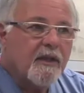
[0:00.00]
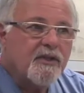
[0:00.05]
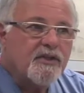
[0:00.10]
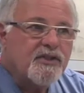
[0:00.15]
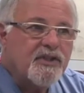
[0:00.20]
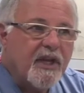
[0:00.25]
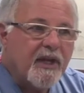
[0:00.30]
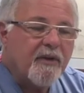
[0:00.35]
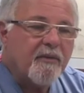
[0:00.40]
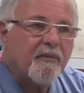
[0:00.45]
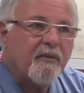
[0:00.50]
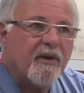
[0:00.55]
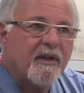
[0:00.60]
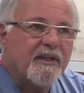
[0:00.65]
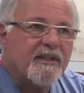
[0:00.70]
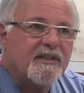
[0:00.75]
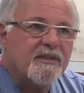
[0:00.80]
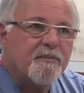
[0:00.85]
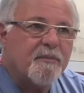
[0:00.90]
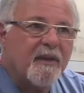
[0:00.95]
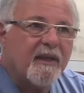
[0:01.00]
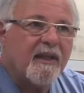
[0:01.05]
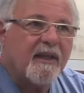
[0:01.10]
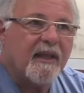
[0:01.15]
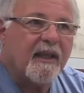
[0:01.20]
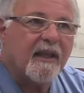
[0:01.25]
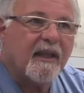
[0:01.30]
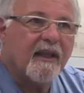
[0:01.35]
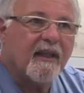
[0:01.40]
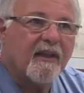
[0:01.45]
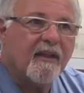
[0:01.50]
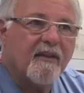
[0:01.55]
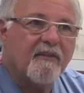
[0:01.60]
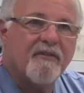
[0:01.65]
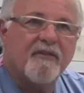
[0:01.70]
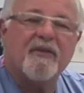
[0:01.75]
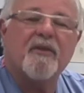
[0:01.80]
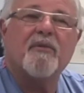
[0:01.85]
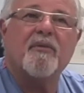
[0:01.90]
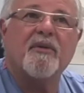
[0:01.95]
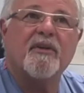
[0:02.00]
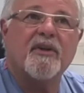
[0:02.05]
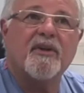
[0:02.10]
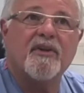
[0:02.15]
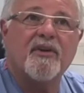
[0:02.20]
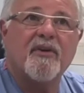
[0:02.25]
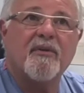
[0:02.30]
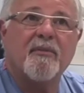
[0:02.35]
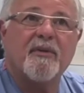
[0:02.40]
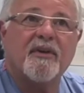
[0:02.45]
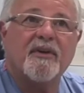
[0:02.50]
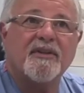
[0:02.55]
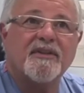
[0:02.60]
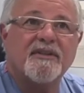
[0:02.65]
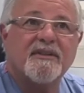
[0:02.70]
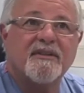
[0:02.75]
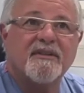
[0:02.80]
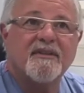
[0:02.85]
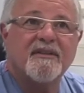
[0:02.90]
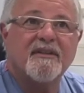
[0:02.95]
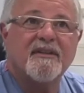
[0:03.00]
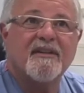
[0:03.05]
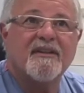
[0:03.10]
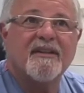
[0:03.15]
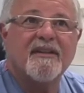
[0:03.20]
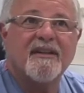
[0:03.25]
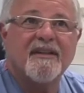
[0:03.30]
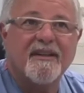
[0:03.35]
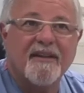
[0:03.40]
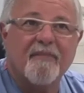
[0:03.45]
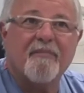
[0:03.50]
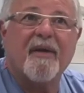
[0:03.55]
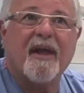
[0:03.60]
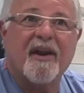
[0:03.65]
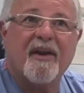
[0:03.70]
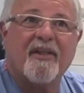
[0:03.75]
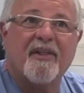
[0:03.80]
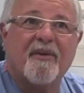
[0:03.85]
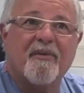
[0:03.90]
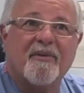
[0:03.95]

Generally speaking, the fewer the tumors, the better the